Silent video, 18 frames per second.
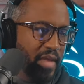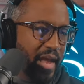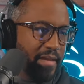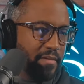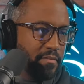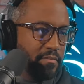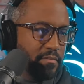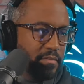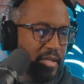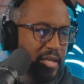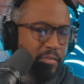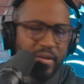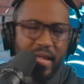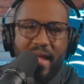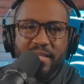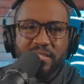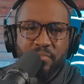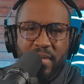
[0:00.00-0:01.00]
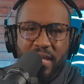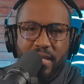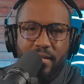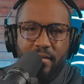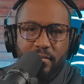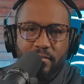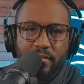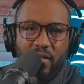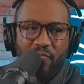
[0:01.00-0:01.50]
that he would ask
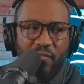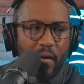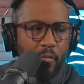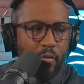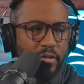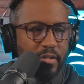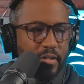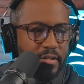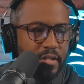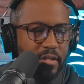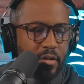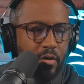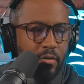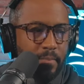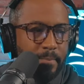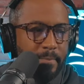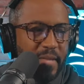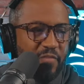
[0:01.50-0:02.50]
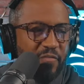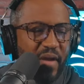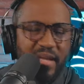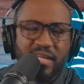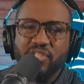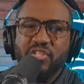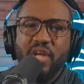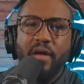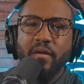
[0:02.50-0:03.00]
me if I wanted to, you know,
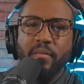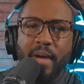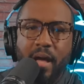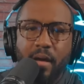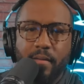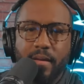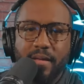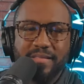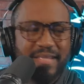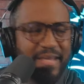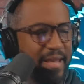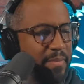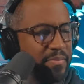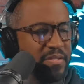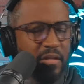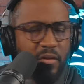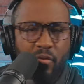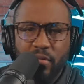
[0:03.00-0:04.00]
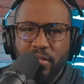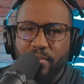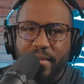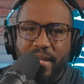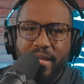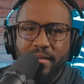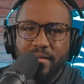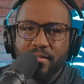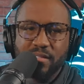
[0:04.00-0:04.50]
if I could shout him out. I said,
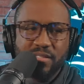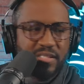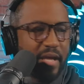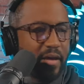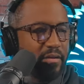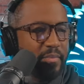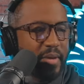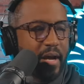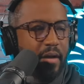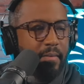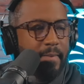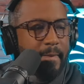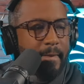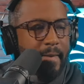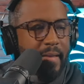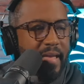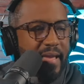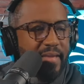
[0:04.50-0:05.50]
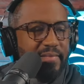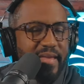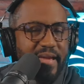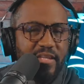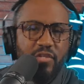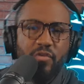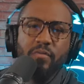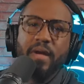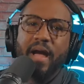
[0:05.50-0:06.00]
absolutely, man. Shout him out
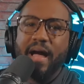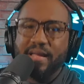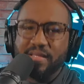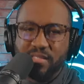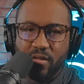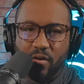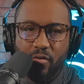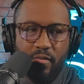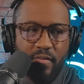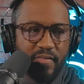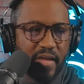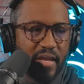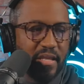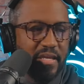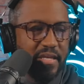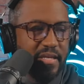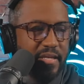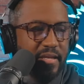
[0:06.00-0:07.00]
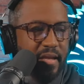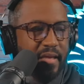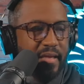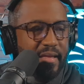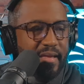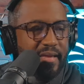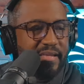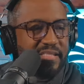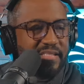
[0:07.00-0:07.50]
and let you guys know that he
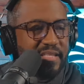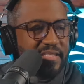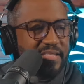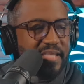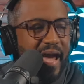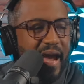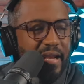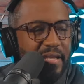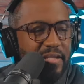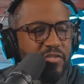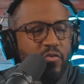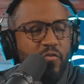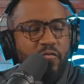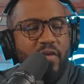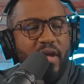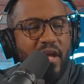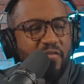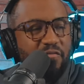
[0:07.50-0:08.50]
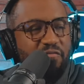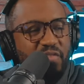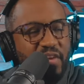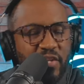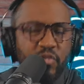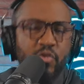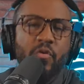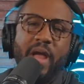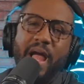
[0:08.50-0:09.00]
is decided to
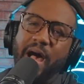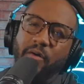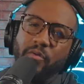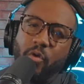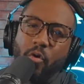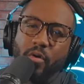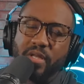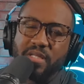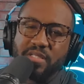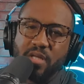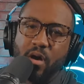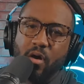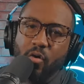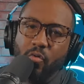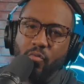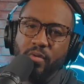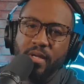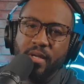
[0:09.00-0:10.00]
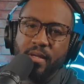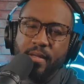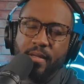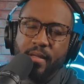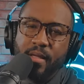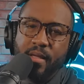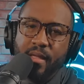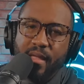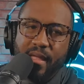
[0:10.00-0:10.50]
venture out on his own
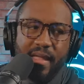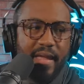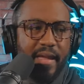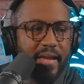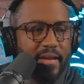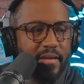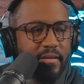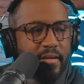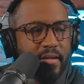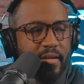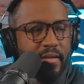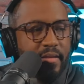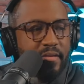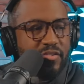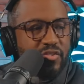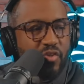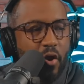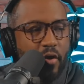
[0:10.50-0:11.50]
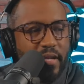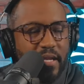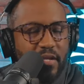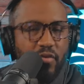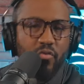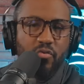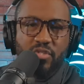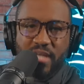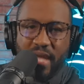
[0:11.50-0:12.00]
and start
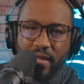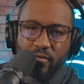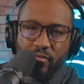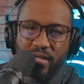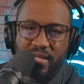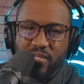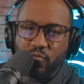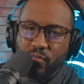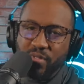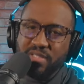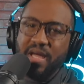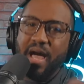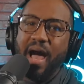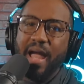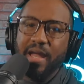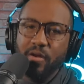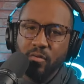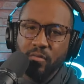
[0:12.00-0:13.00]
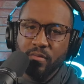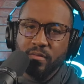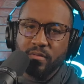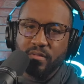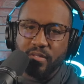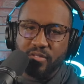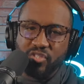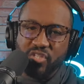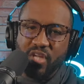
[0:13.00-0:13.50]
a new channel. He has retired
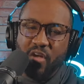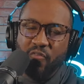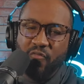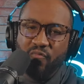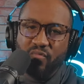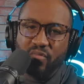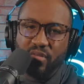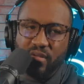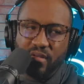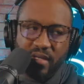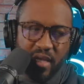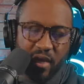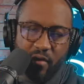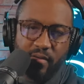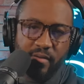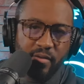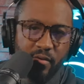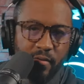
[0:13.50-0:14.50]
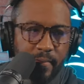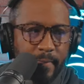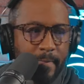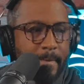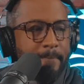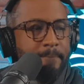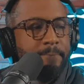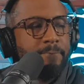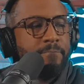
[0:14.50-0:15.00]
the chef character.